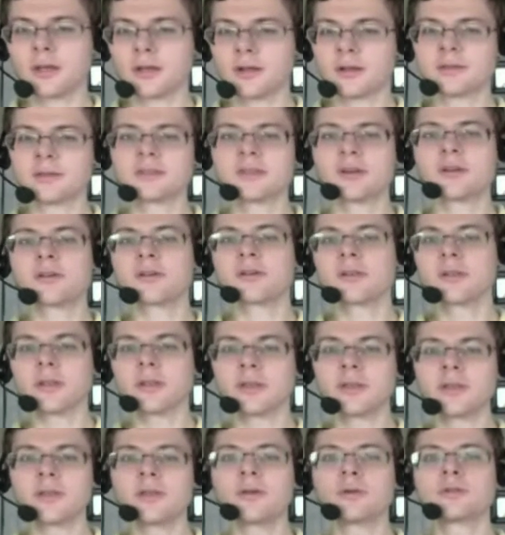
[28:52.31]
can
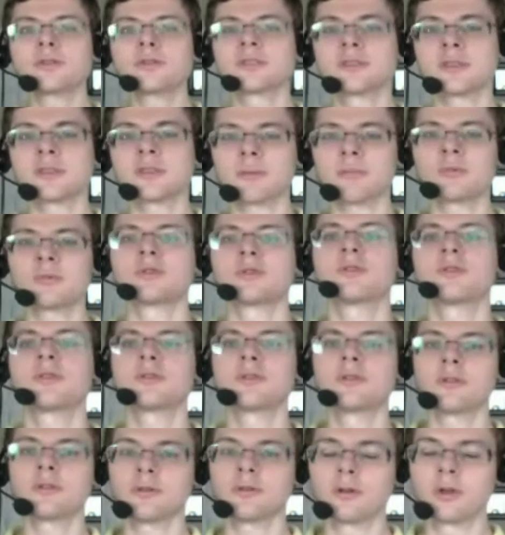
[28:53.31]
certainly use someone to
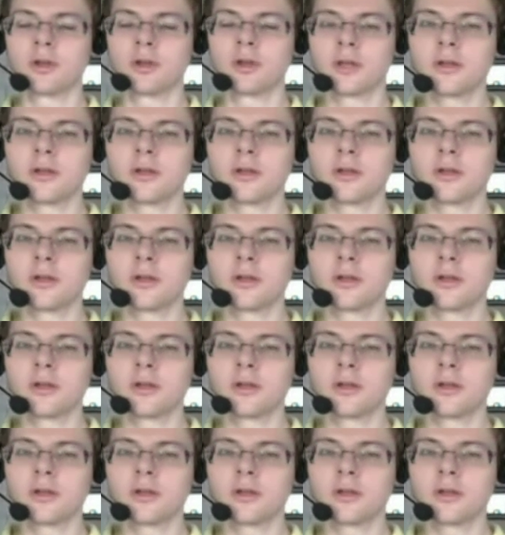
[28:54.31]
do